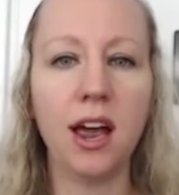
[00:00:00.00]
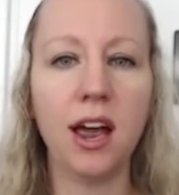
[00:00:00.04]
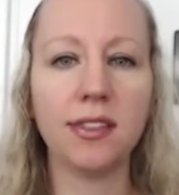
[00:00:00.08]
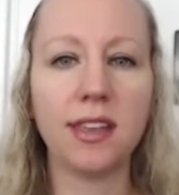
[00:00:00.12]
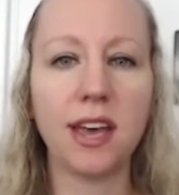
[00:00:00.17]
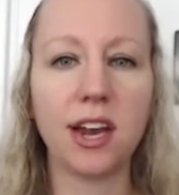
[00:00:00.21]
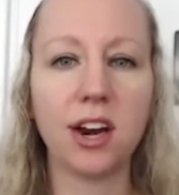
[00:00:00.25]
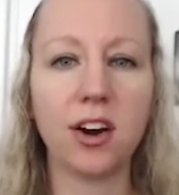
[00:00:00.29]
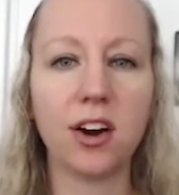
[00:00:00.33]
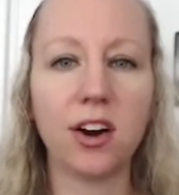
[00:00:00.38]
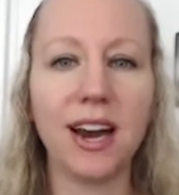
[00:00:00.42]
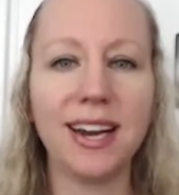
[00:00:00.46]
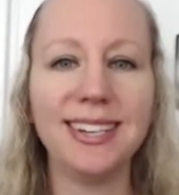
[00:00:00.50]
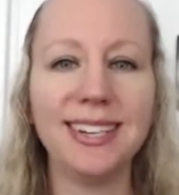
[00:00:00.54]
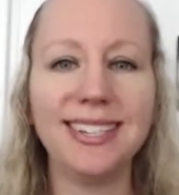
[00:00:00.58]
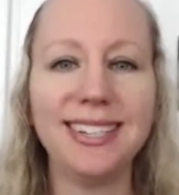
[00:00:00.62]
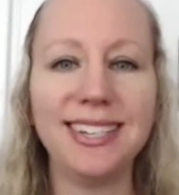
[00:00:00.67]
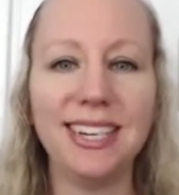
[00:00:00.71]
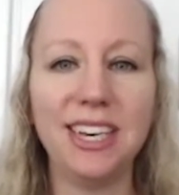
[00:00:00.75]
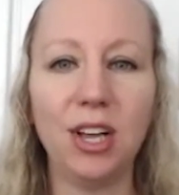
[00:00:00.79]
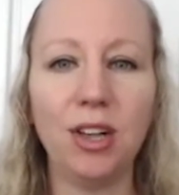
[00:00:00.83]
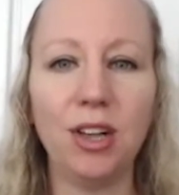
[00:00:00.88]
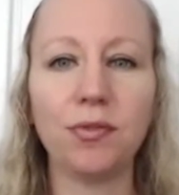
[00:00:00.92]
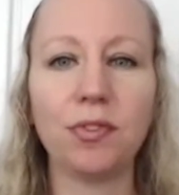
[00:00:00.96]
that are
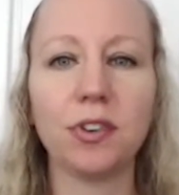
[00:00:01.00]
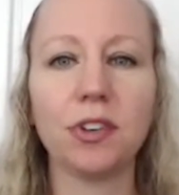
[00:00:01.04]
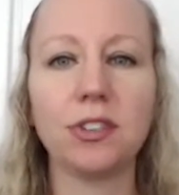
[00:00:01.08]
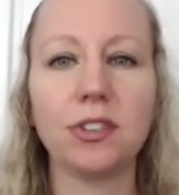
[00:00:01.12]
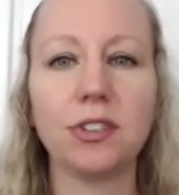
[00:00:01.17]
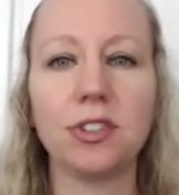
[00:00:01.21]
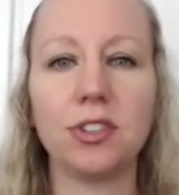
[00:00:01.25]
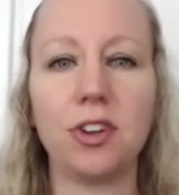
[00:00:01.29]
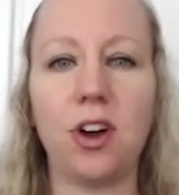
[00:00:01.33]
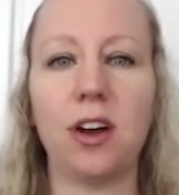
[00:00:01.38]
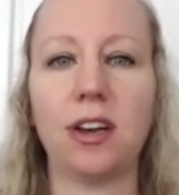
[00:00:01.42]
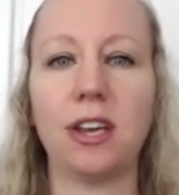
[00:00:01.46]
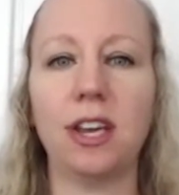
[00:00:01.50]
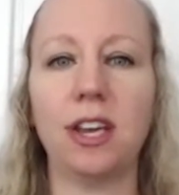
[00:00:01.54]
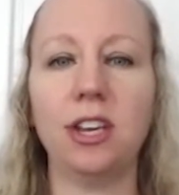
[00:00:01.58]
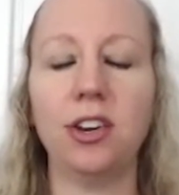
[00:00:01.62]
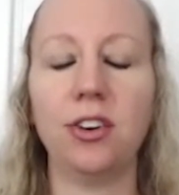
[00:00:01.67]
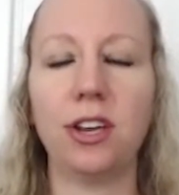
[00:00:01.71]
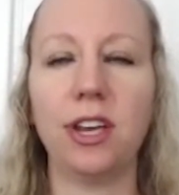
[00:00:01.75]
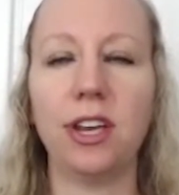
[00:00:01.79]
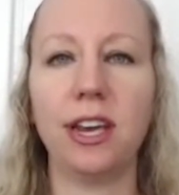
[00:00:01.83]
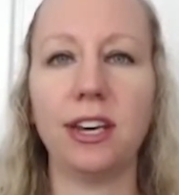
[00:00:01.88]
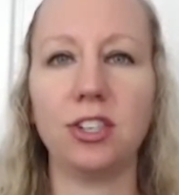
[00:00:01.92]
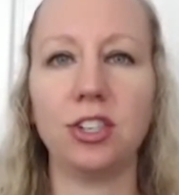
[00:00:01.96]
ideal for stocking your
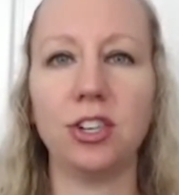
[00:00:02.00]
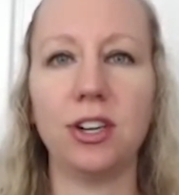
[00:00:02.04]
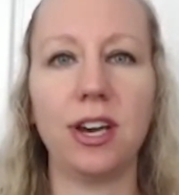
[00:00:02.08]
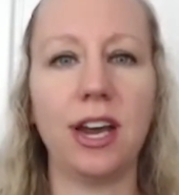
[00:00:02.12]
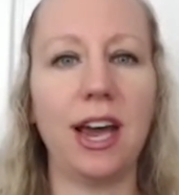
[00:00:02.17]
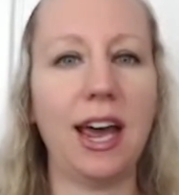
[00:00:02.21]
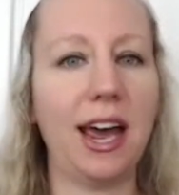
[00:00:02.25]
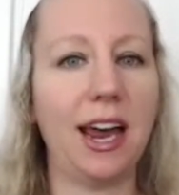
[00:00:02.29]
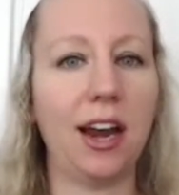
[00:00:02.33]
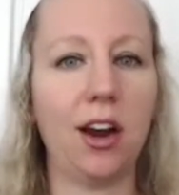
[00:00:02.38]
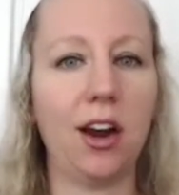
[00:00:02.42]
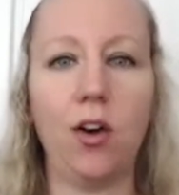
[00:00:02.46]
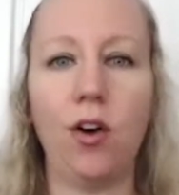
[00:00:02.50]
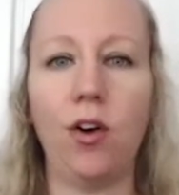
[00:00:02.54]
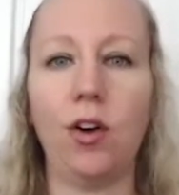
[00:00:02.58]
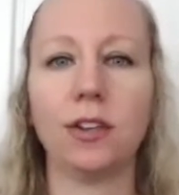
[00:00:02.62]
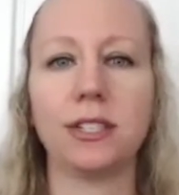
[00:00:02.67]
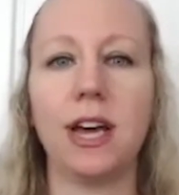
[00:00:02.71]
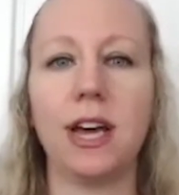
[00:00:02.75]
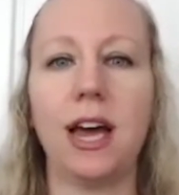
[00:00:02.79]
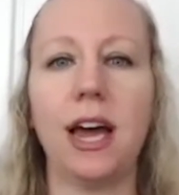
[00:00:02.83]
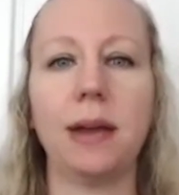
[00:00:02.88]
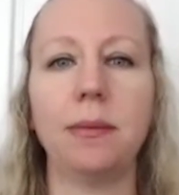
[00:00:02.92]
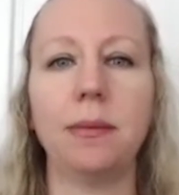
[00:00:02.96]
kitchen at all
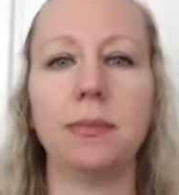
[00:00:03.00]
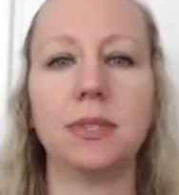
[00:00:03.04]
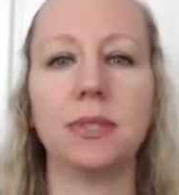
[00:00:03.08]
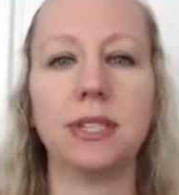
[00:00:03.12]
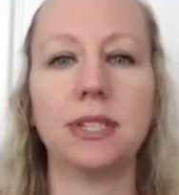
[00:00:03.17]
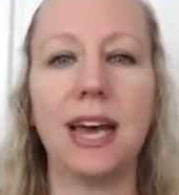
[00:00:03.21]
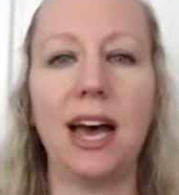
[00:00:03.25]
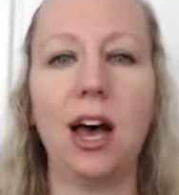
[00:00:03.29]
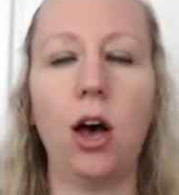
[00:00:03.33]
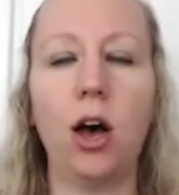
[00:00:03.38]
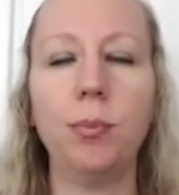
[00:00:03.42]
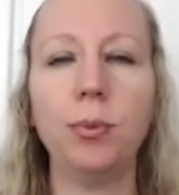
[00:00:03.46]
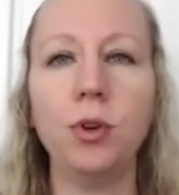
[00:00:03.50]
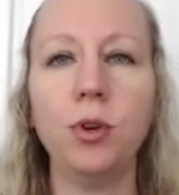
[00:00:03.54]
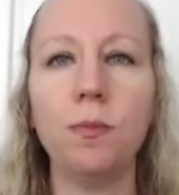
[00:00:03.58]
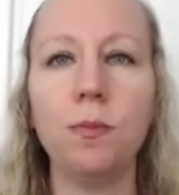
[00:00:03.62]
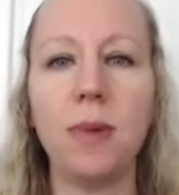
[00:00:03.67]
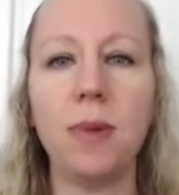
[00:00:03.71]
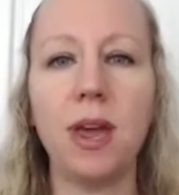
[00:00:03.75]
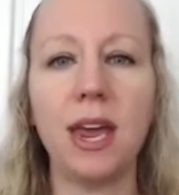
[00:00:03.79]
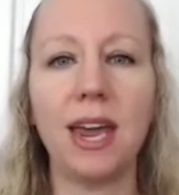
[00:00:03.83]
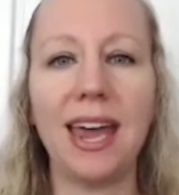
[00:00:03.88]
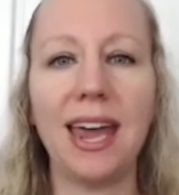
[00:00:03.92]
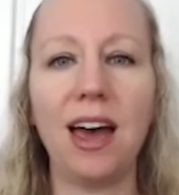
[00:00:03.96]
times to help you
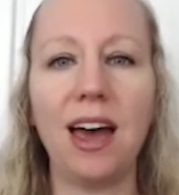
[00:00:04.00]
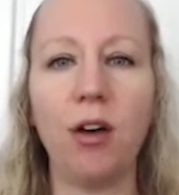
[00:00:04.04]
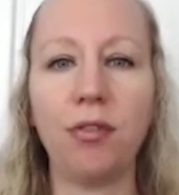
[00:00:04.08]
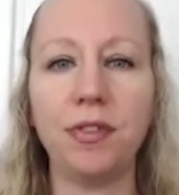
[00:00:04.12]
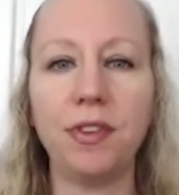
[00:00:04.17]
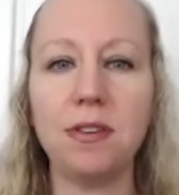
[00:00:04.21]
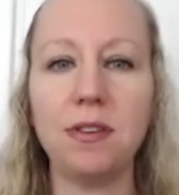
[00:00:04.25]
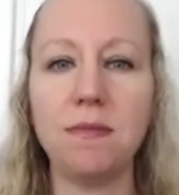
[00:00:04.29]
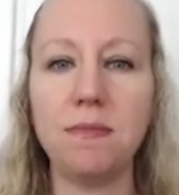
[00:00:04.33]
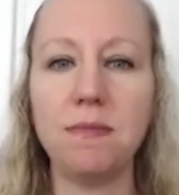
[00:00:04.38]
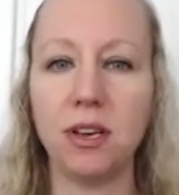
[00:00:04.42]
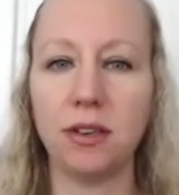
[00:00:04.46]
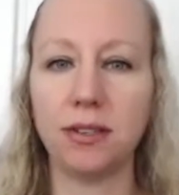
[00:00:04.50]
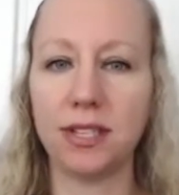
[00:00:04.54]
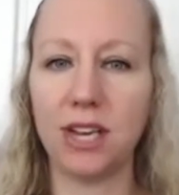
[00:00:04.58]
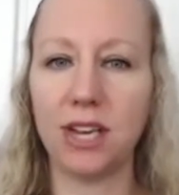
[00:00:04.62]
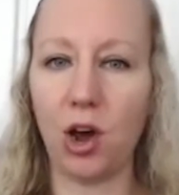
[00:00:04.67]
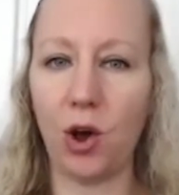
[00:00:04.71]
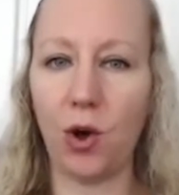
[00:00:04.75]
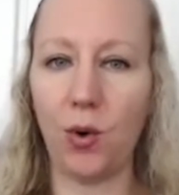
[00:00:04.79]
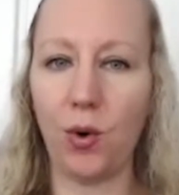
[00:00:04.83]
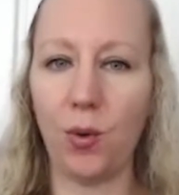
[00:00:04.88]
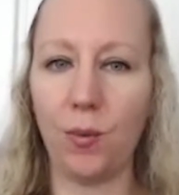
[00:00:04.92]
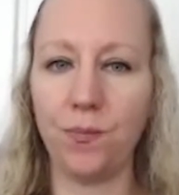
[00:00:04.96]
make healthy meals at
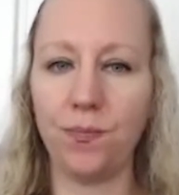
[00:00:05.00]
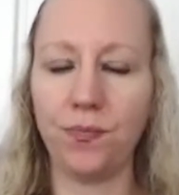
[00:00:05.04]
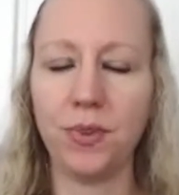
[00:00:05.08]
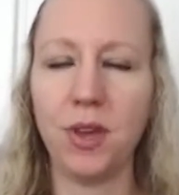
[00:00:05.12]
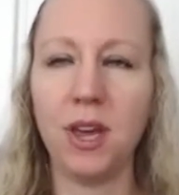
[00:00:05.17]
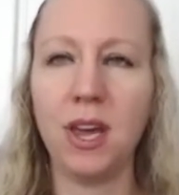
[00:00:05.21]
home.